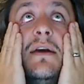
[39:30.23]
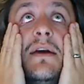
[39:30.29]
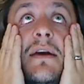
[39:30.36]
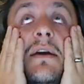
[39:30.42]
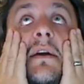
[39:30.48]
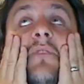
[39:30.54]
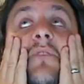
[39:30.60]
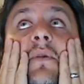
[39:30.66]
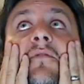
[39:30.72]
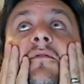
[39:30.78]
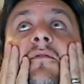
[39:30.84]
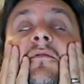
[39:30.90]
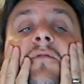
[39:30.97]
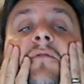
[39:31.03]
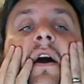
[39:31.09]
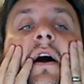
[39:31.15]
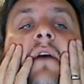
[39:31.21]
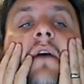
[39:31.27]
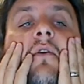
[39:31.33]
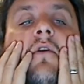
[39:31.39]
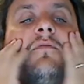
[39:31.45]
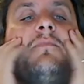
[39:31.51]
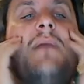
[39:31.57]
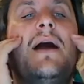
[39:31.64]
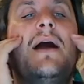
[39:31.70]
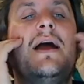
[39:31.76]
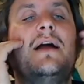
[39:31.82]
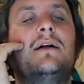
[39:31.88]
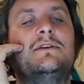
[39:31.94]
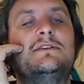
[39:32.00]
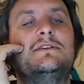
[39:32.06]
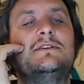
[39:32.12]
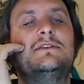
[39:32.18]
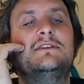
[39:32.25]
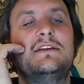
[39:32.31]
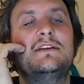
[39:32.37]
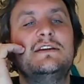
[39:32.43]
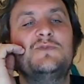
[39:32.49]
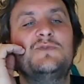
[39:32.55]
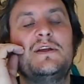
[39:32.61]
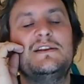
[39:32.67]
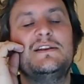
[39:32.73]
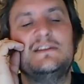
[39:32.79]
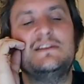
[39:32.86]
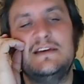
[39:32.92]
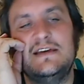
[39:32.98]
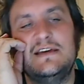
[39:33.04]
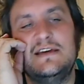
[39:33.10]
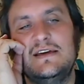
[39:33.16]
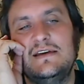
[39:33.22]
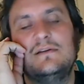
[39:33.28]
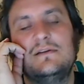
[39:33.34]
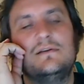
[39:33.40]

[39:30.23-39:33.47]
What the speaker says: If we fire off mails to these 20